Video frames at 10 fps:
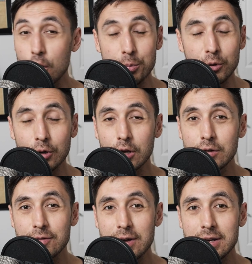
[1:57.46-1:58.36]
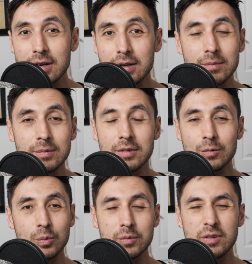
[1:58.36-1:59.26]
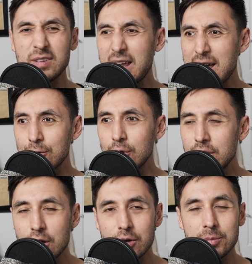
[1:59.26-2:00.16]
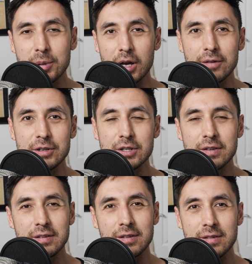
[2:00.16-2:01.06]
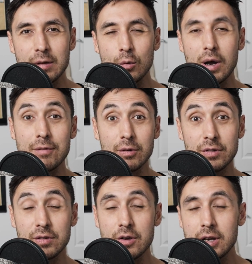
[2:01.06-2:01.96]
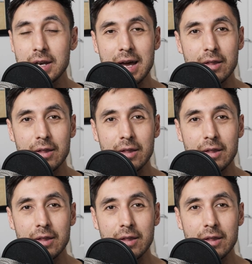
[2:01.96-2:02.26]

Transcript: open or closed fader, just to let everyone know. It'd be kind of interesting to see what everyone's doing and how